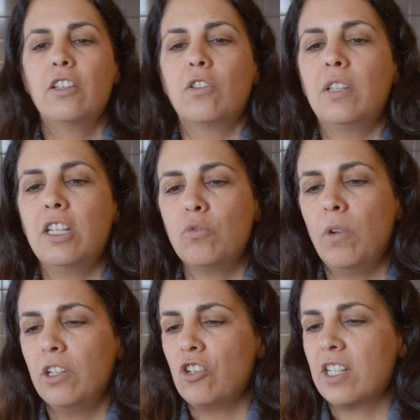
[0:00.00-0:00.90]
So this
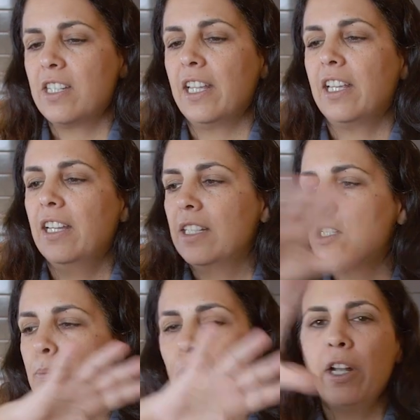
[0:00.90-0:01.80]
one, just like
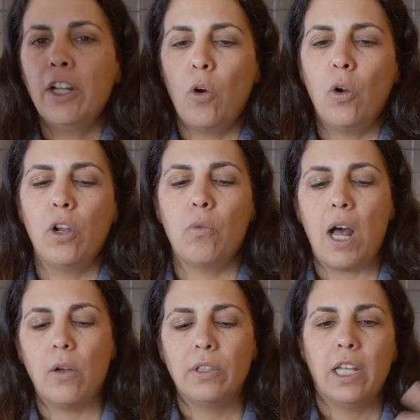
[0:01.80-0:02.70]
spread it all
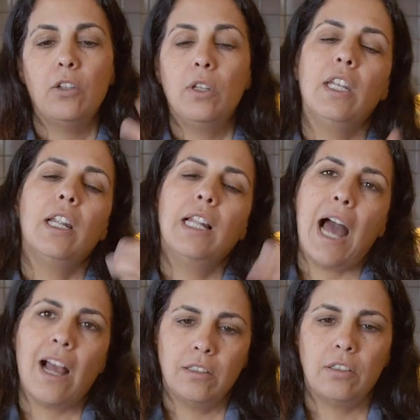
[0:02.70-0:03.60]
around, and you need a
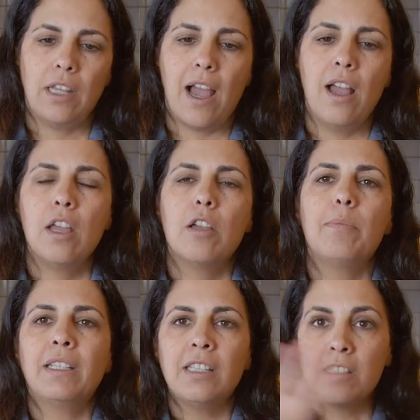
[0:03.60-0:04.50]
lot, yeah,
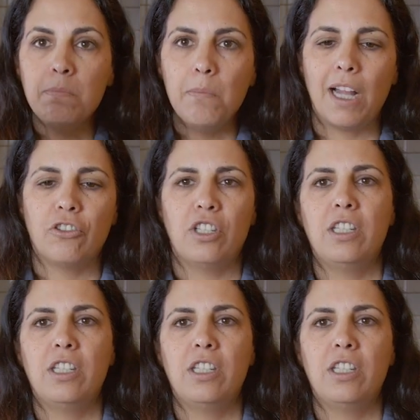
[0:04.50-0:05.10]
but it's much